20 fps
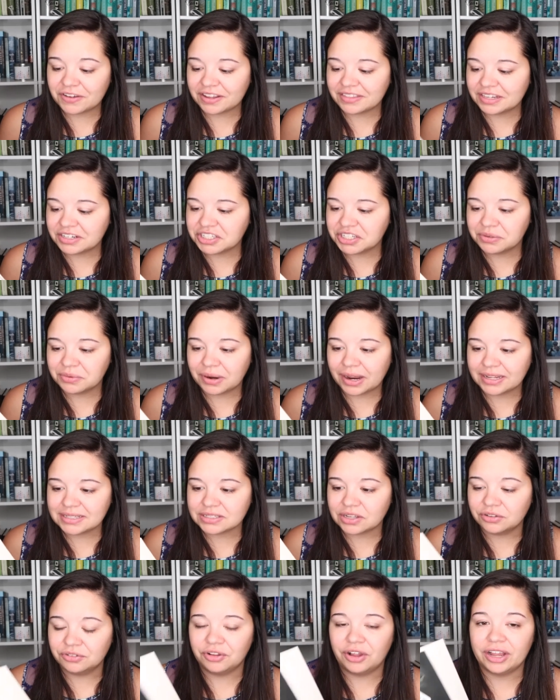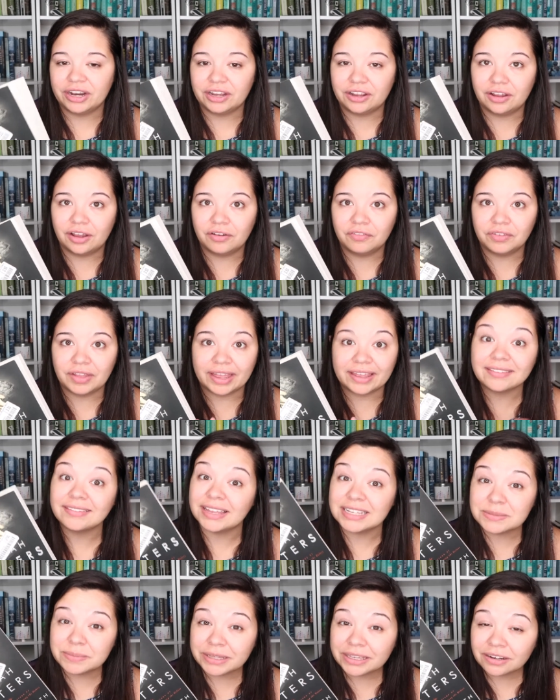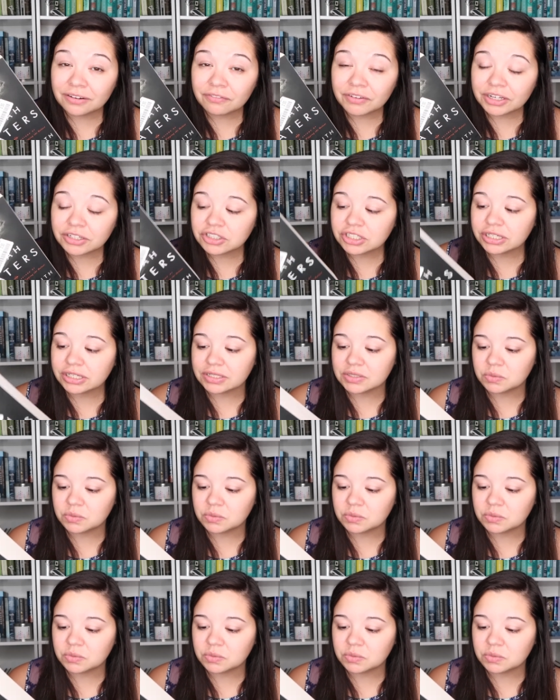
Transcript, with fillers: I think she writes a lot of like lesbian fiction